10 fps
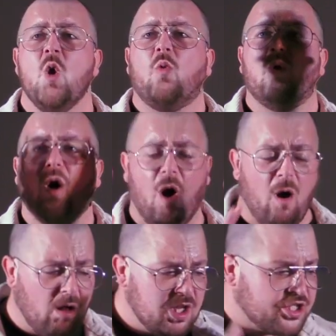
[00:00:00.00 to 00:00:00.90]
were
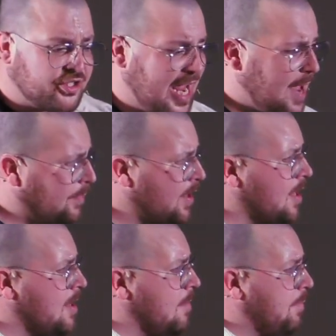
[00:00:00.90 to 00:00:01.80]
all shaped
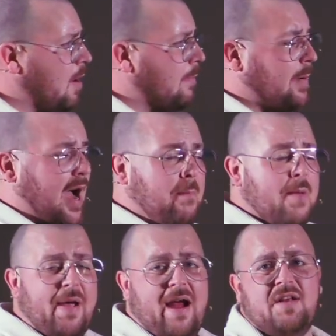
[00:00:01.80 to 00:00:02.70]
by how my
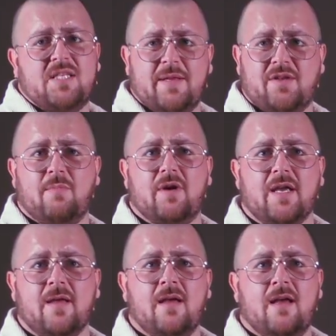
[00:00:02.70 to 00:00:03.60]
parents spent their money.